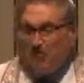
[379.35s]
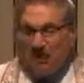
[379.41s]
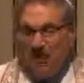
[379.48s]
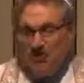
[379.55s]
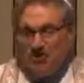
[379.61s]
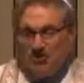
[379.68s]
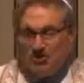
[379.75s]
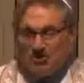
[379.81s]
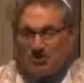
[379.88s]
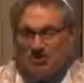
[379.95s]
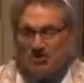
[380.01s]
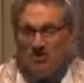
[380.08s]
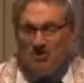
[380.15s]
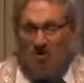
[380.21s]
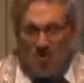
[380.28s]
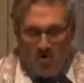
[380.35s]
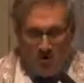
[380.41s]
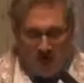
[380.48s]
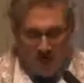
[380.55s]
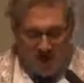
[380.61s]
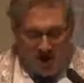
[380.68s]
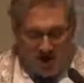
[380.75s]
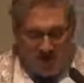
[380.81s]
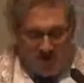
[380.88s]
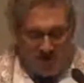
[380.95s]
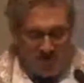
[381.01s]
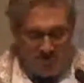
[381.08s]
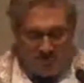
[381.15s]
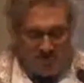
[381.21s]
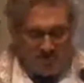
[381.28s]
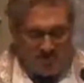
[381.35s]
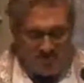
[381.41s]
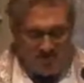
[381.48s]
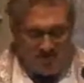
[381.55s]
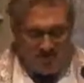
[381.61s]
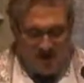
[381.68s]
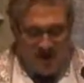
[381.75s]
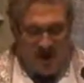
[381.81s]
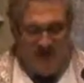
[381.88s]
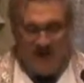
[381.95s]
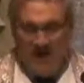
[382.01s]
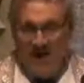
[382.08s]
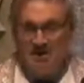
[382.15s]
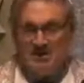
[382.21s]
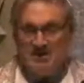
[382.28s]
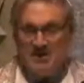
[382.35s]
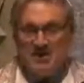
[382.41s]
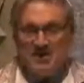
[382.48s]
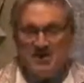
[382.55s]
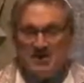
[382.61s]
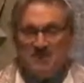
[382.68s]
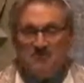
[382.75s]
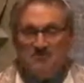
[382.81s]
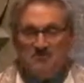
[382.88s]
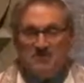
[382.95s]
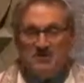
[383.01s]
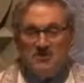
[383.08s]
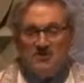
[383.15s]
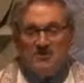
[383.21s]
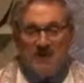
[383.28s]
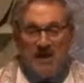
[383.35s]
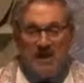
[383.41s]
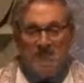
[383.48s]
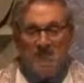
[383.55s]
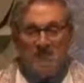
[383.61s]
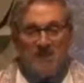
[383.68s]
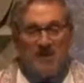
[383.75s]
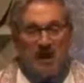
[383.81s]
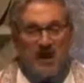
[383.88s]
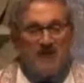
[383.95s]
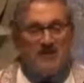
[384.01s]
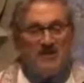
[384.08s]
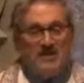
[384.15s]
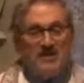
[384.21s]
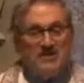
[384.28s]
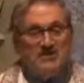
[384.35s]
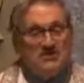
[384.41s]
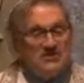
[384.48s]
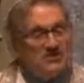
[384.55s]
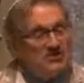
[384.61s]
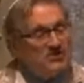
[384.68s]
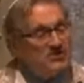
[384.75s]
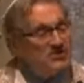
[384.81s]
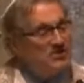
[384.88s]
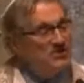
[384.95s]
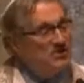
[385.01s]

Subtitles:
passion or another. That's the ignorance and blindness